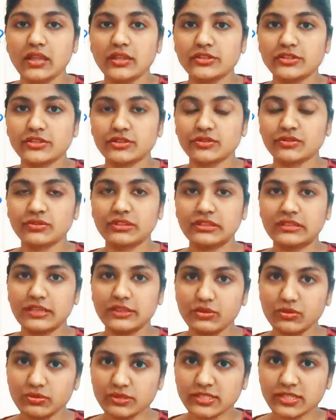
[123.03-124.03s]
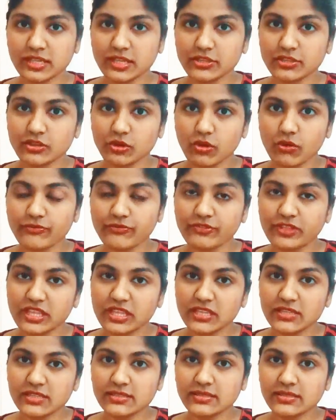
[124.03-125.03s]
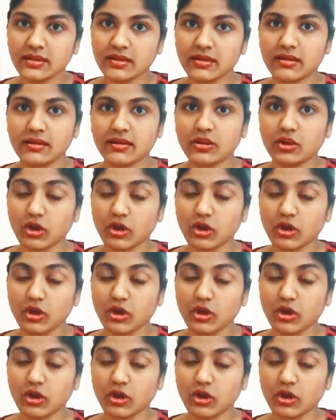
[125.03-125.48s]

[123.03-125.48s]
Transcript: So the usage of these uh,